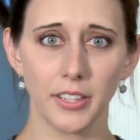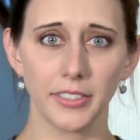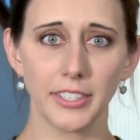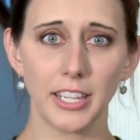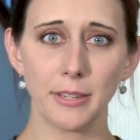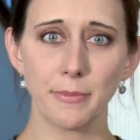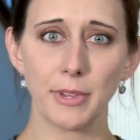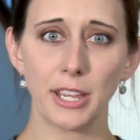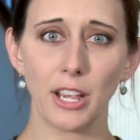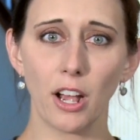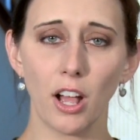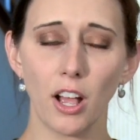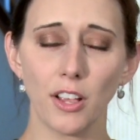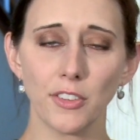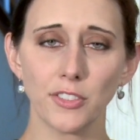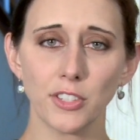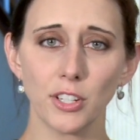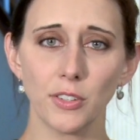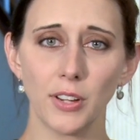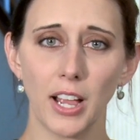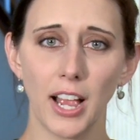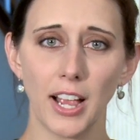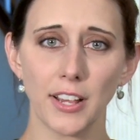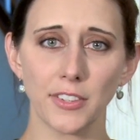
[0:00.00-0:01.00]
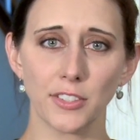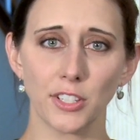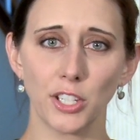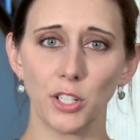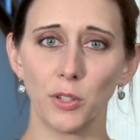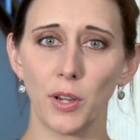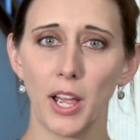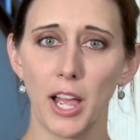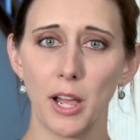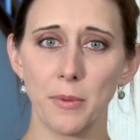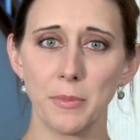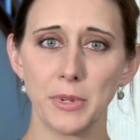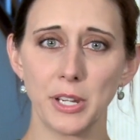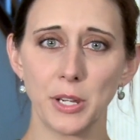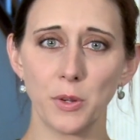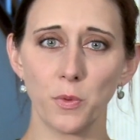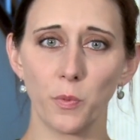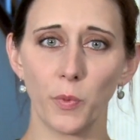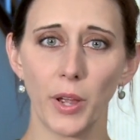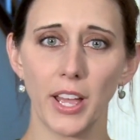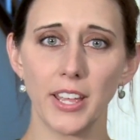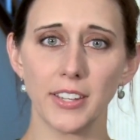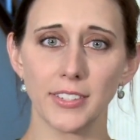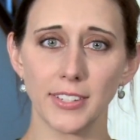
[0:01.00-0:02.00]
They may also ask you how many
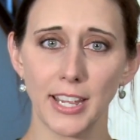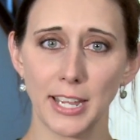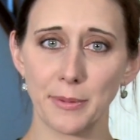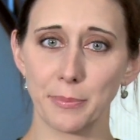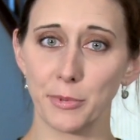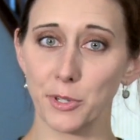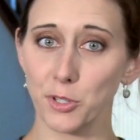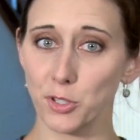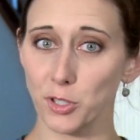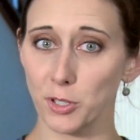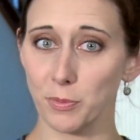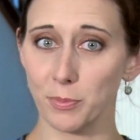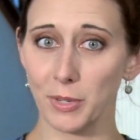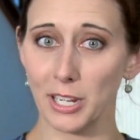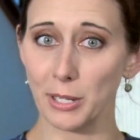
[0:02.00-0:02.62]
wet diapers your